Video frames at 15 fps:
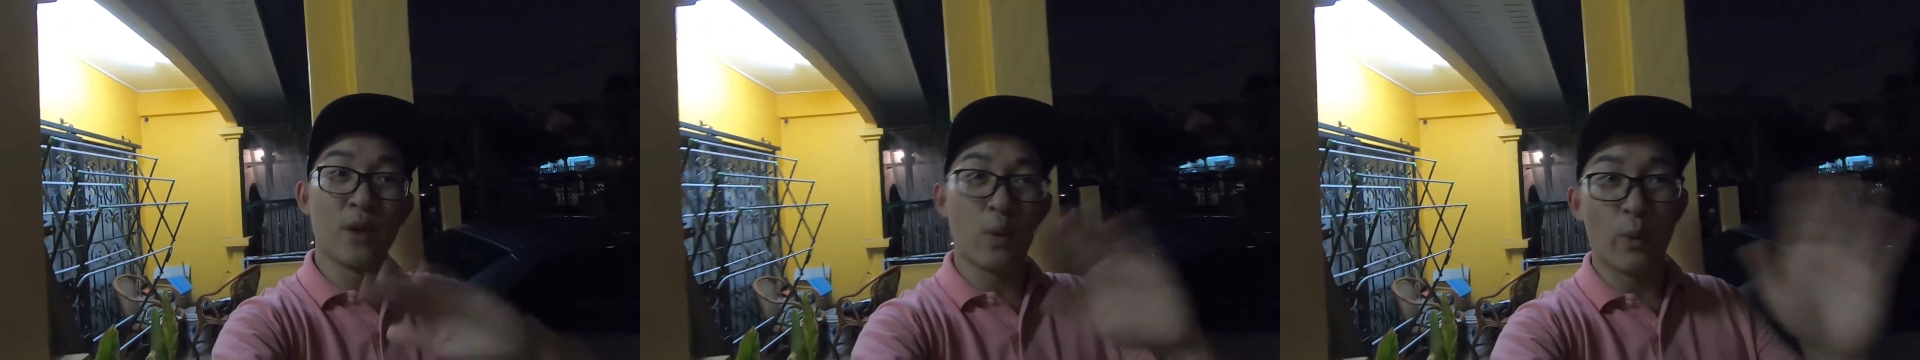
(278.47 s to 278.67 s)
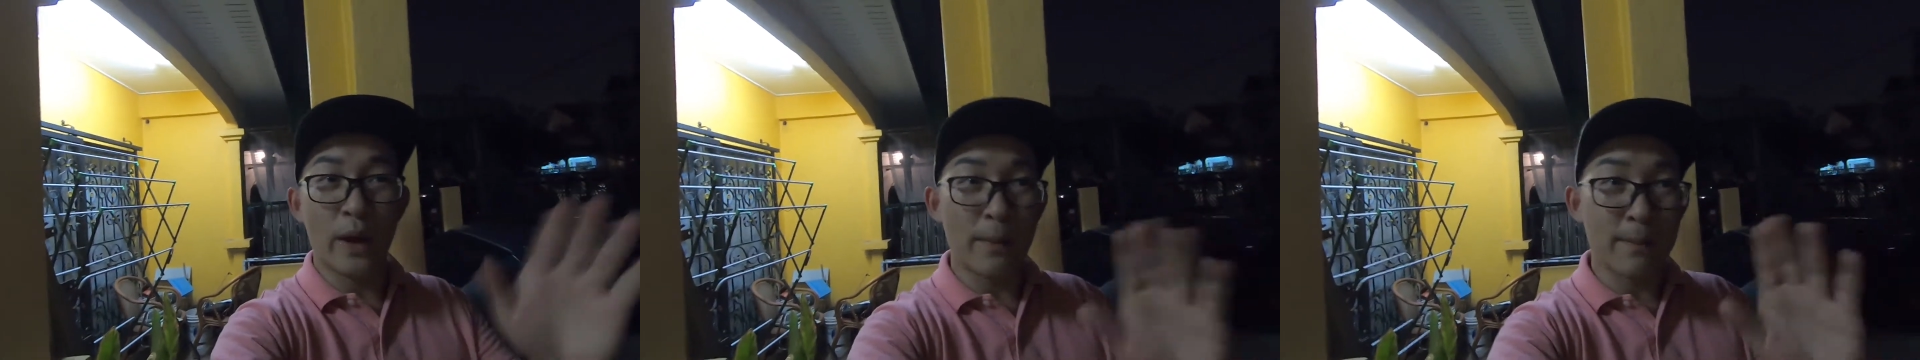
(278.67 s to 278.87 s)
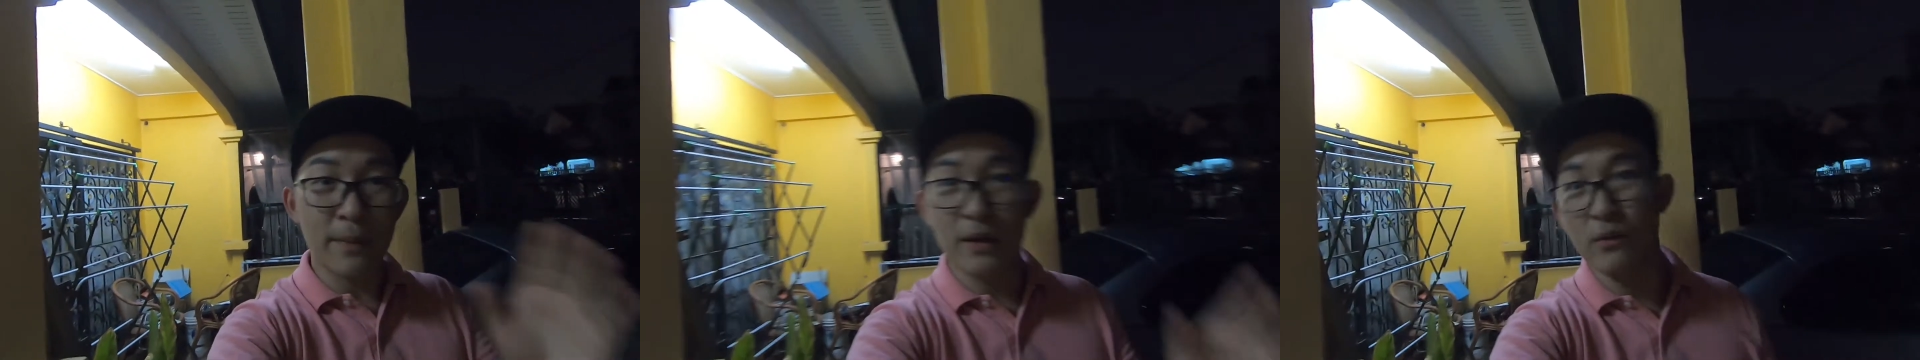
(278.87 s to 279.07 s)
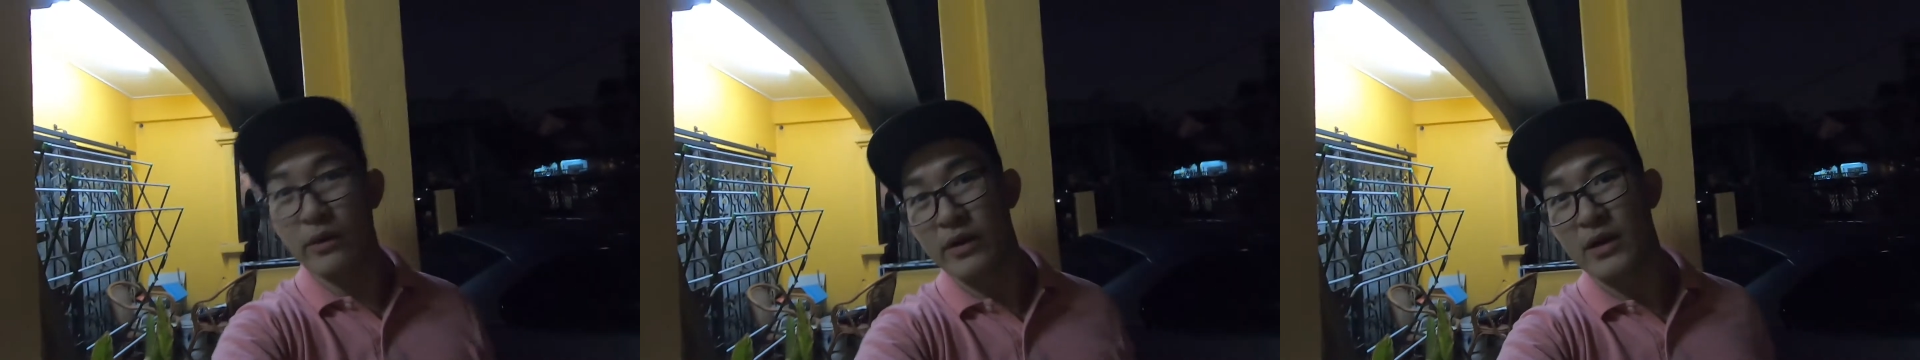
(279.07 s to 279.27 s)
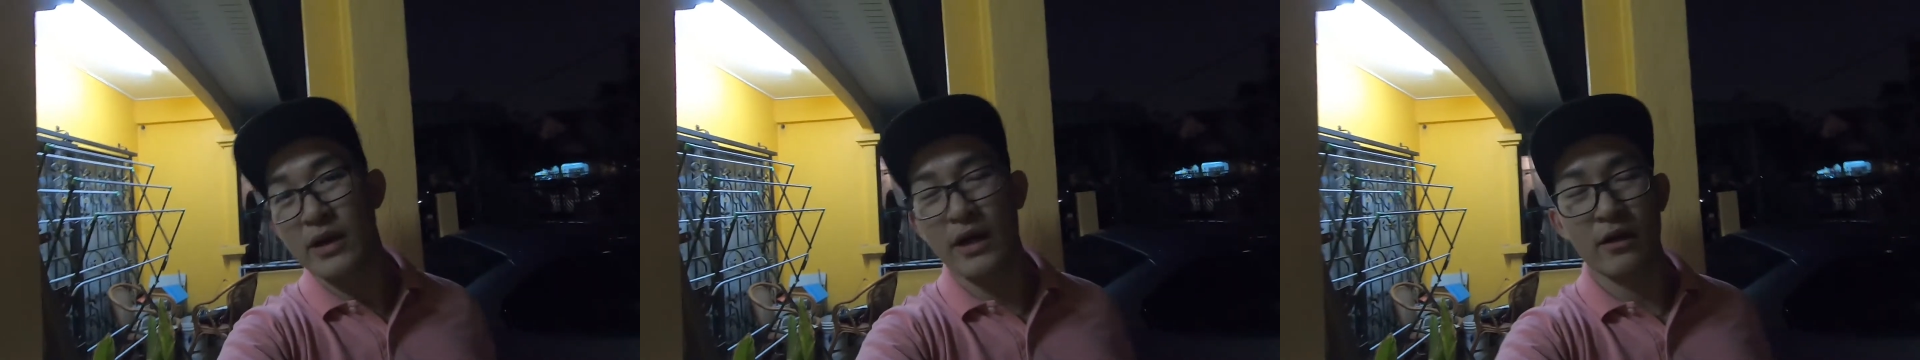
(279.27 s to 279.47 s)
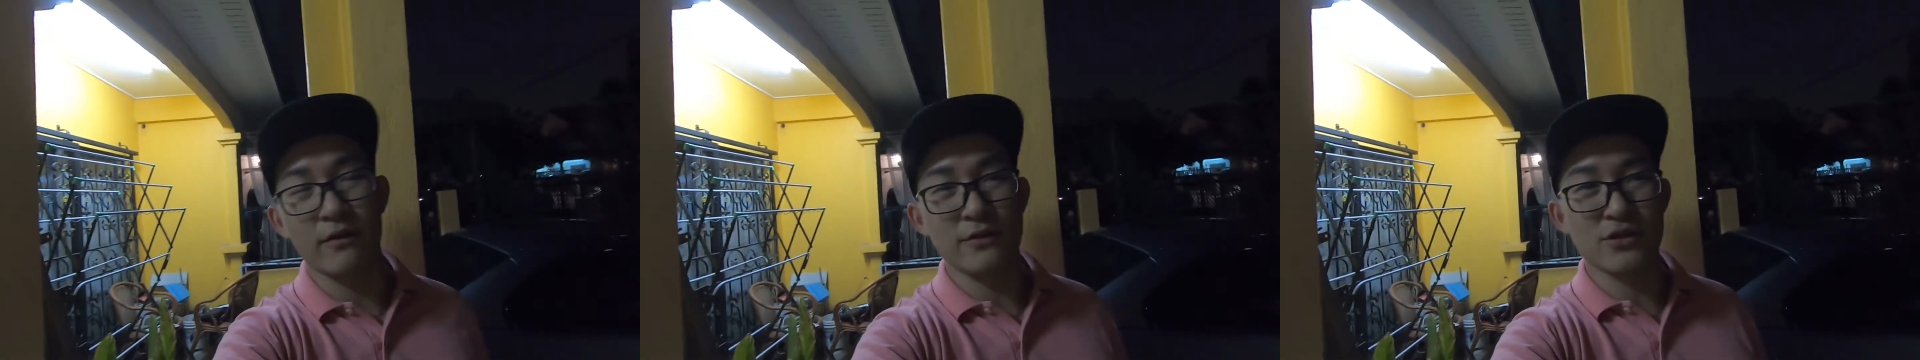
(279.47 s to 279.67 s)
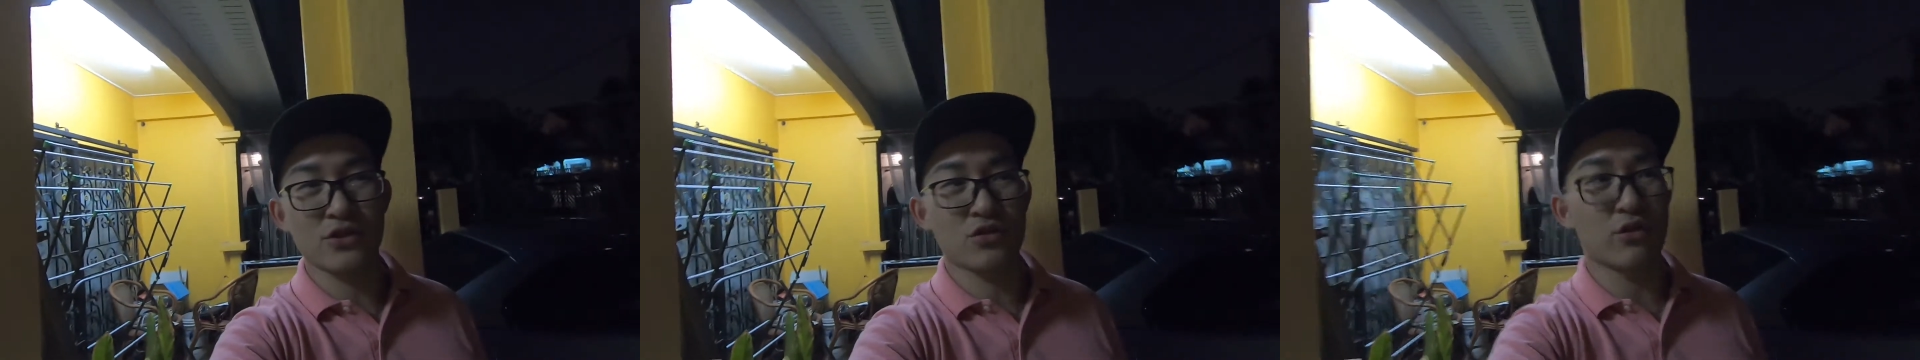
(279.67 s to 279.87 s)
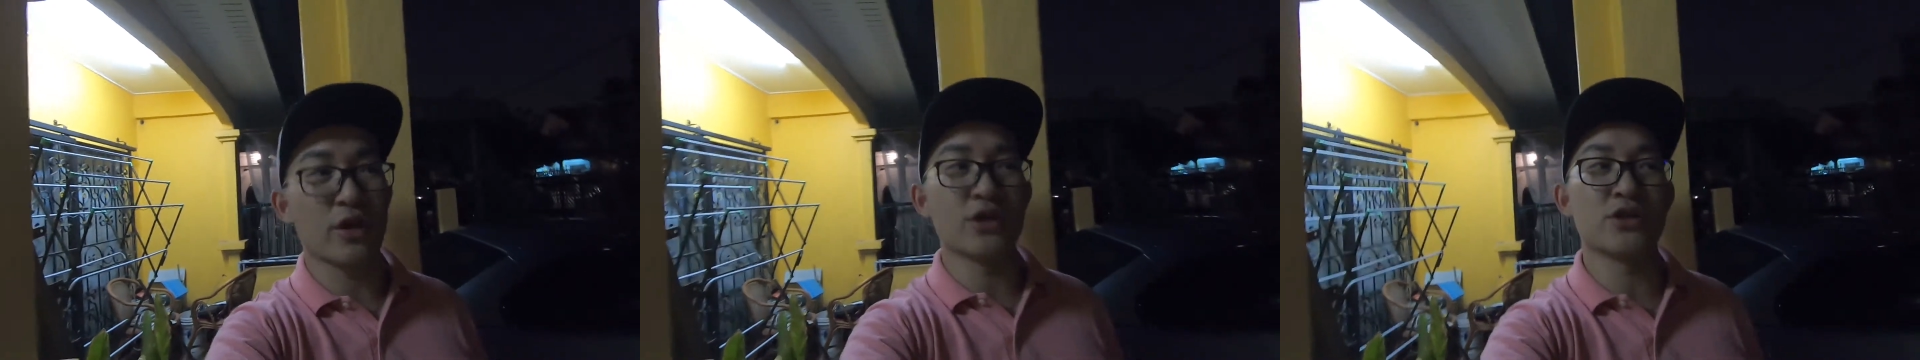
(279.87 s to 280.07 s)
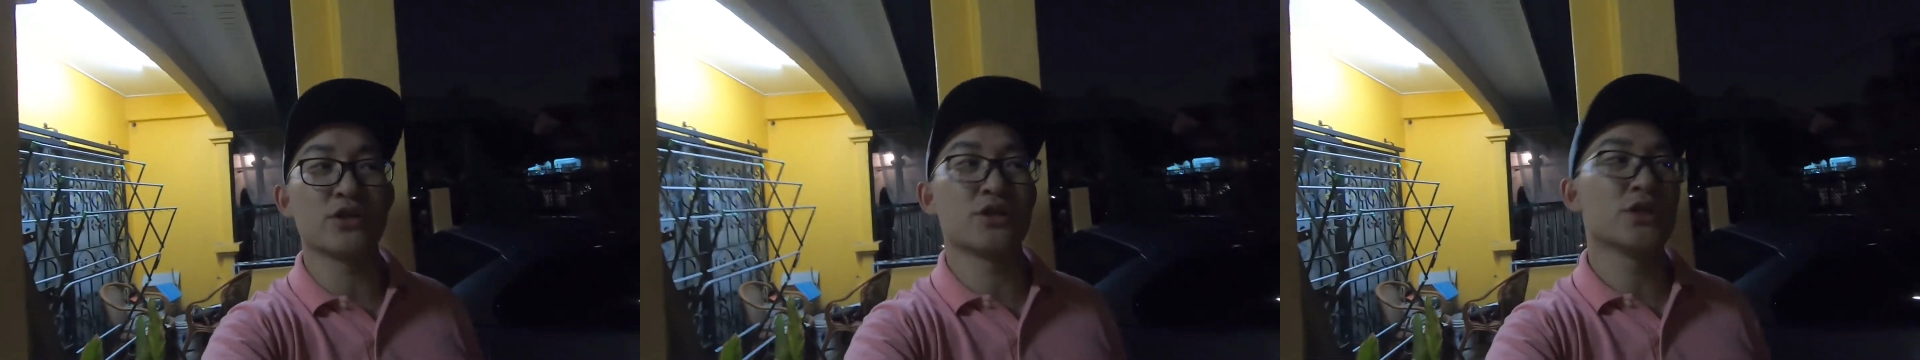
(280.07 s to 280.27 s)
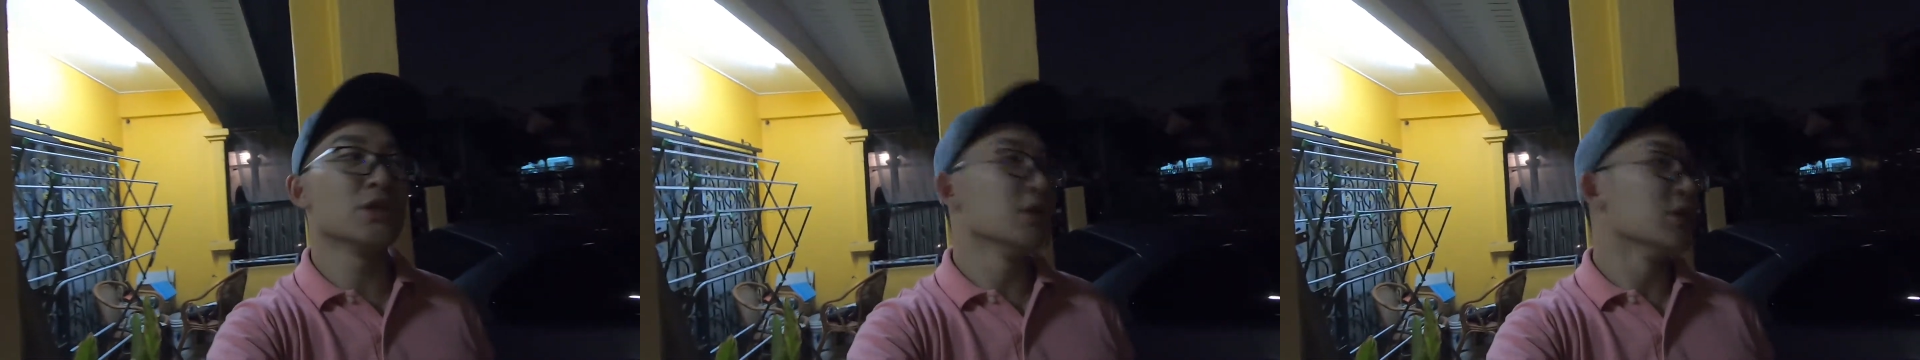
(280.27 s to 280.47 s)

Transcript: wiping will kind of scratch